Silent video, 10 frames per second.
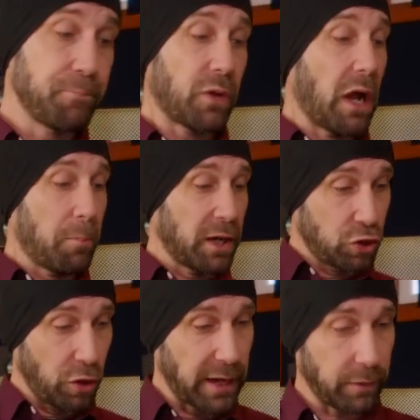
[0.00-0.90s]
How much
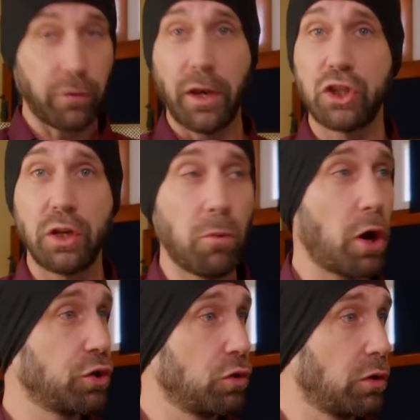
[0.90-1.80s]
do you like the Synergy
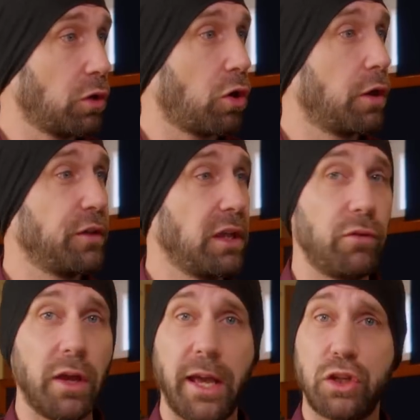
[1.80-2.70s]
module or the
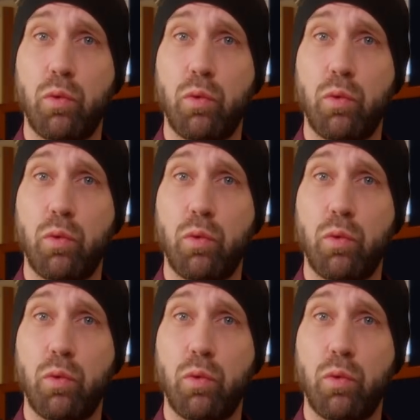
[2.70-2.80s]
EVH,